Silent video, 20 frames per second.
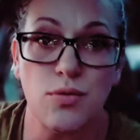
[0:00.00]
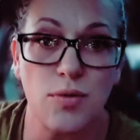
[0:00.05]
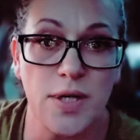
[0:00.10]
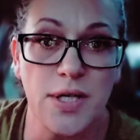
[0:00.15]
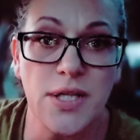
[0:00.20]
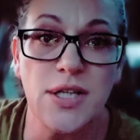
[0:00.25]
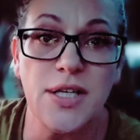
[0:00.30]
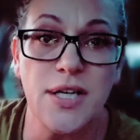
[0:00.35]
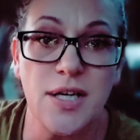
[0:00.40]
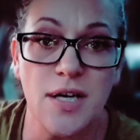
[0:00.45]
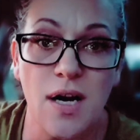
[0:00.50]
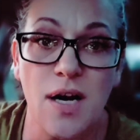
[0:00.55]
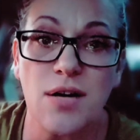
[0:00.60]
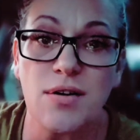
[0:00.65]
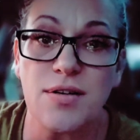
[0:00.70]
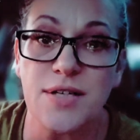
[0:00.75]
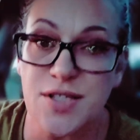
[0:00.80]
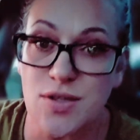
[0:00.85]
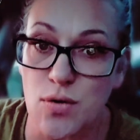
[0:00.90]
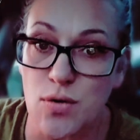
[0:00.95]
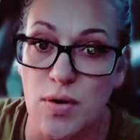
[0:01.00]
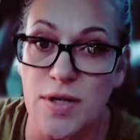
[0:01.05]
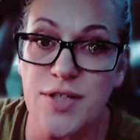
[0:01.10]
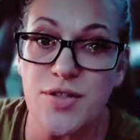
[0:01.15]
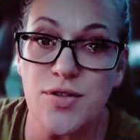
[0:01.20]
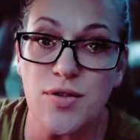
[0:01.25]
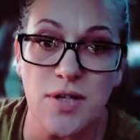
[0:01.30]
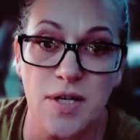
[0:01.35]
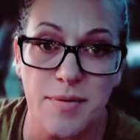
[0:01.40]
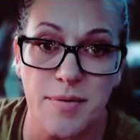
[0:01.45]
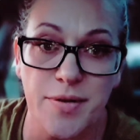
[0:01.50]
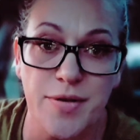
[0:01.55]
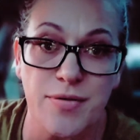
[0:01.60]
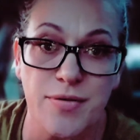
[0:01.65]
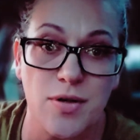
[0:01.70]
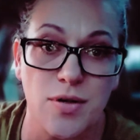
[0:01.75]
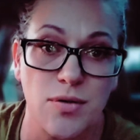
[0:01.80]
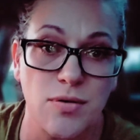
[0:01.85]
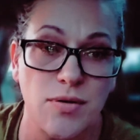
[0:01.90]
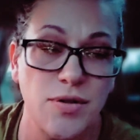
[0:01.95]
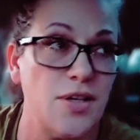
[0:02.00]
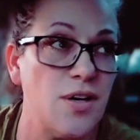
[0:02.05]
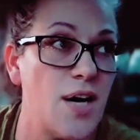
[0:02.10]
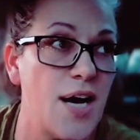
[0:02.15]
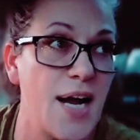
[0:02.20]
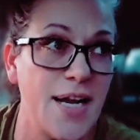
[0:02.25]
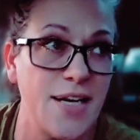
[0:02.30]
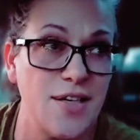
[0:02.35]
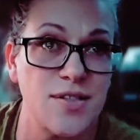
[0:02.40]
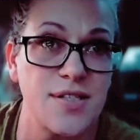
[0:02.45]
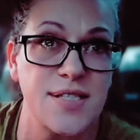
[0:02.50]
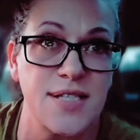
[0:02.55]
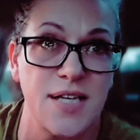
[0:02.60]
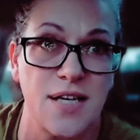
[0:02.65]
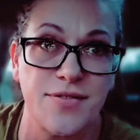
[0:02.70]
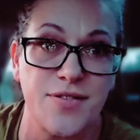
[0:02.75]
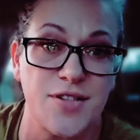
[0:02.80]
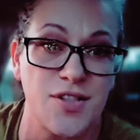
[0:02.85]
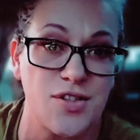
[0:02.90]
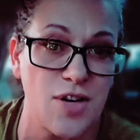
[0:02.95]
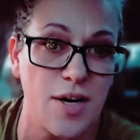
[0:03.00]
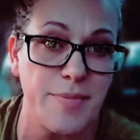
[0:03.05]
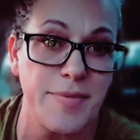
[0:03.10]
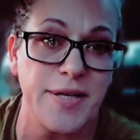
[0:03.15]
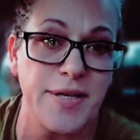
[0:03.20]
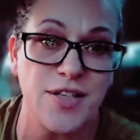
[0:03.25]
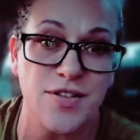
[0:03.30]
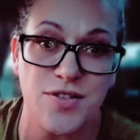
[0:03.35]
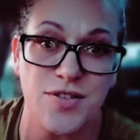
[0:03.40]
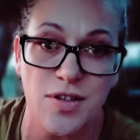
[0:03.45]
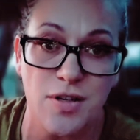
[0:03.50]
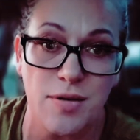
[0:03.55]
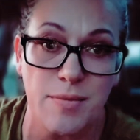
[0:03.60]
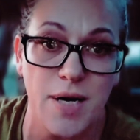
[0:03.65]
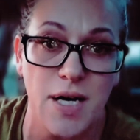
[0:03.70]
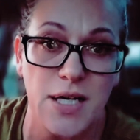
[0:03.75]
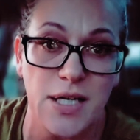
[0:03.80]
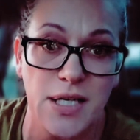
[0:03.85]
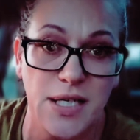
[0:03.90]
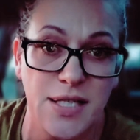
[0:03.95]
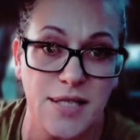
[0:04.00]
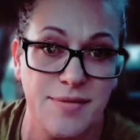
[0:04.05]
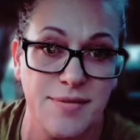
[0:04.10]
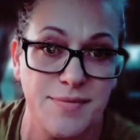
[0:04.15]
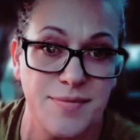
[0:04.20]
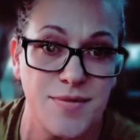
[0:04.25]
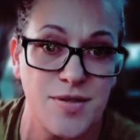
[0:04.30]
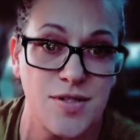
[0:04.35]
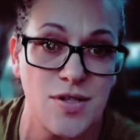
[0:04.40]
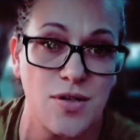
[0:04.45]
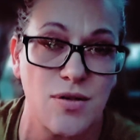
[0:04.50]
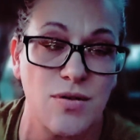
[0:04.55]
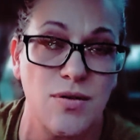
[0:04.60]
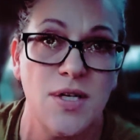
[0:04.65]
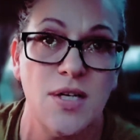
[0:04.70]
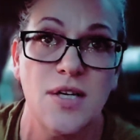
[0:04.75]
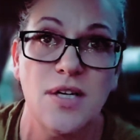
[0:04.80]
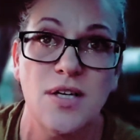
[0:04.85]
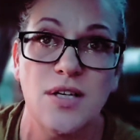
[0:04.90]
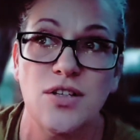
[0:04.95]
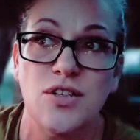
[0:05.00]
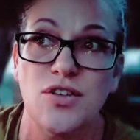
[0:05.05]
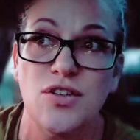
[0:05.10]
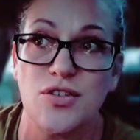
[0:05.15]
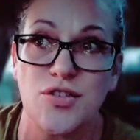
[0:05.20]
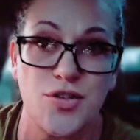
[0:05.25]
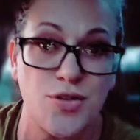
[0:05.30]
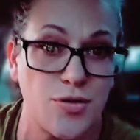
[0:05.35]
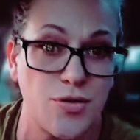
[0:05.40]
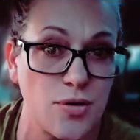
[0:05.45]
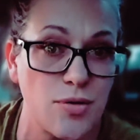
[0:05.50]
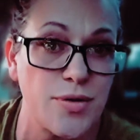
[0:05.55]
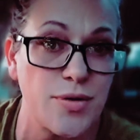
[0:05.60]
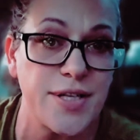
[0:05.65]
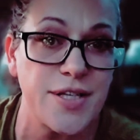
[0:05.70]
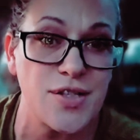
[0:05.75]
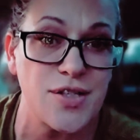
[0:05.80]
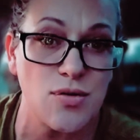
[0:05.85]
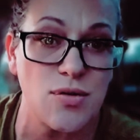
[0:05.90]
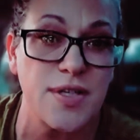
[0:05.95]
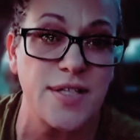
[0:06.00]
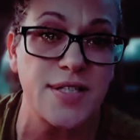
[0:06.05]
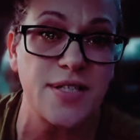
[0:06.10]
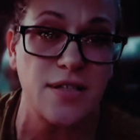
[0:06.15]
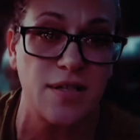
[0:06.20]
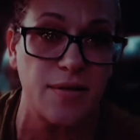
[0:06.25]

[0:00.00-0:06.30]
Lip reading: really are is going to come through. Your higher self is dropping into your body. So your truth is going to